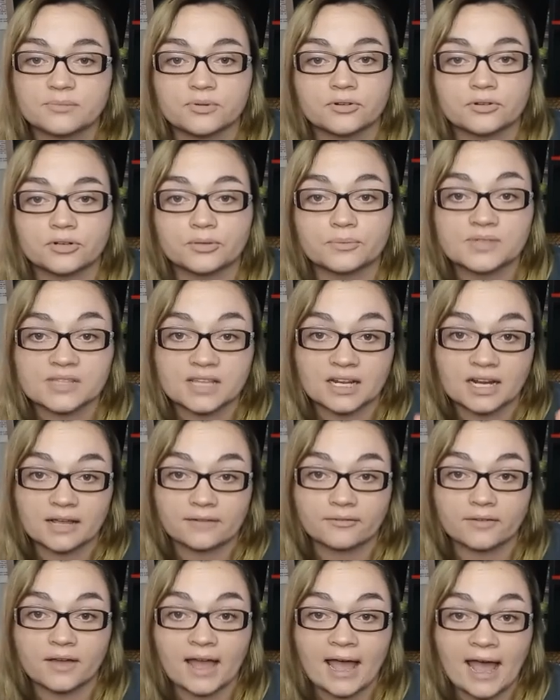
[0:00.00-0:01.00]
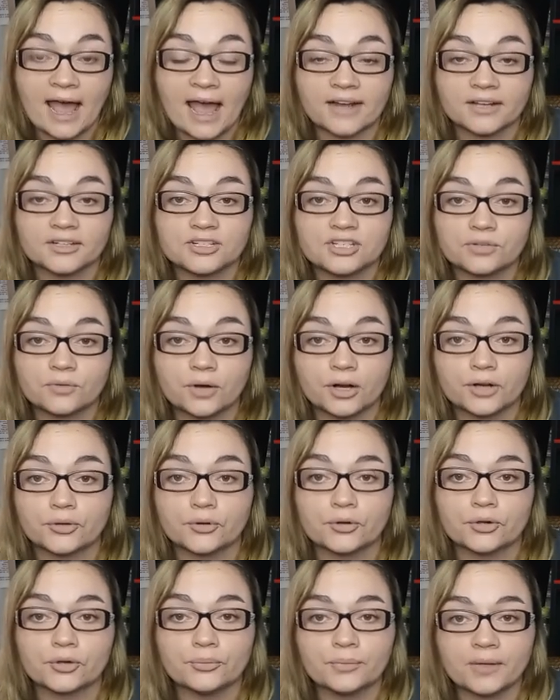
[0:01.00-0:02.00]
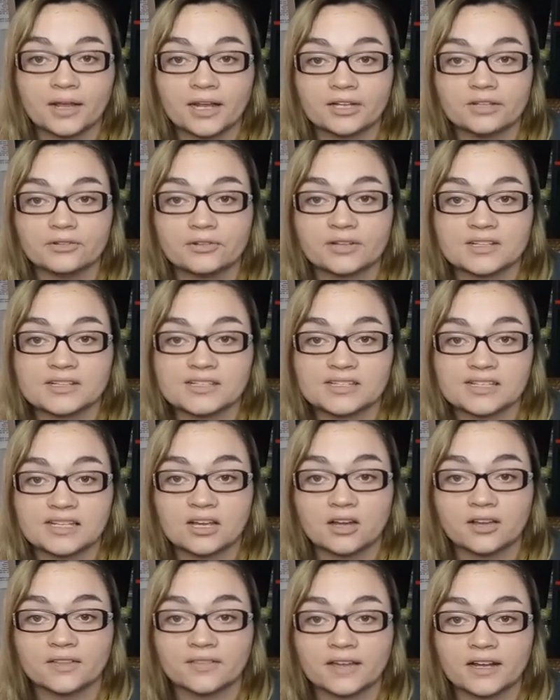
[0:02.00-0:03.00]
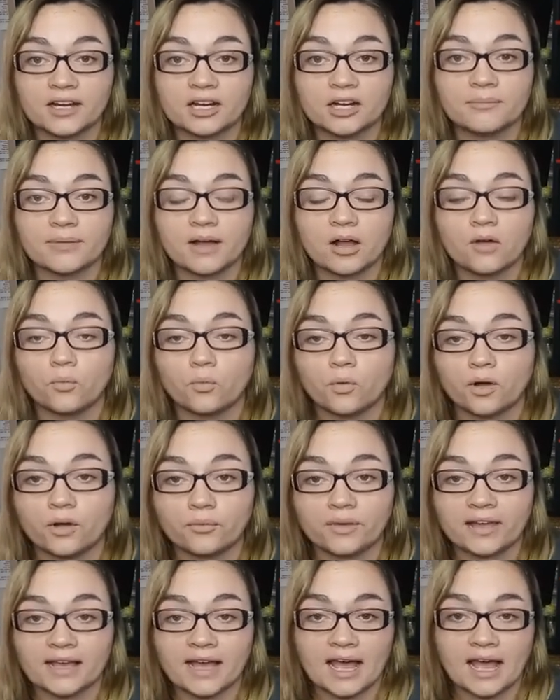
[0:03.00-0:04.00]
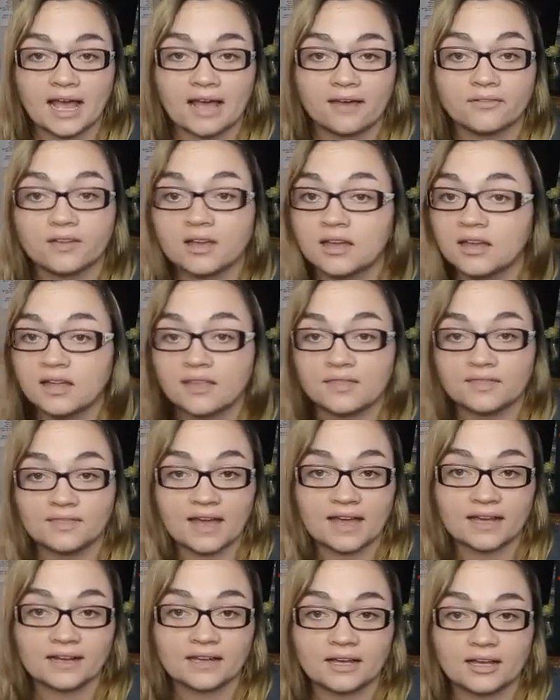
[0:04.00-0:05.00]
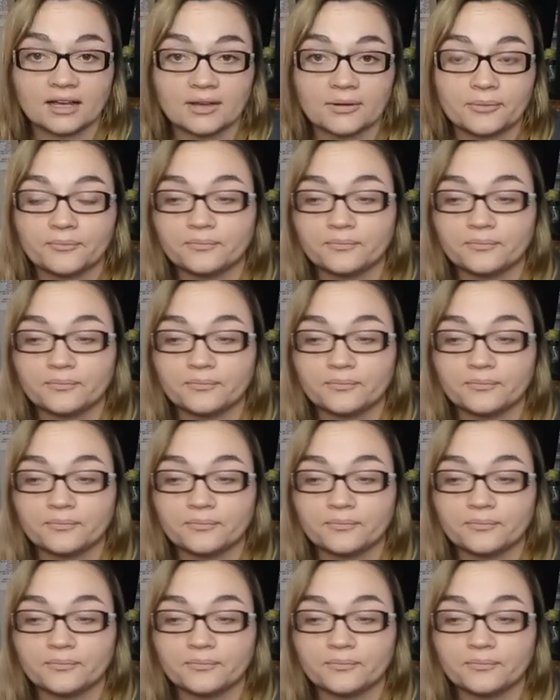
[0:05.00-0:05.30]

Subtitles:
groups that I've added to our group, and you can see on there about what we have that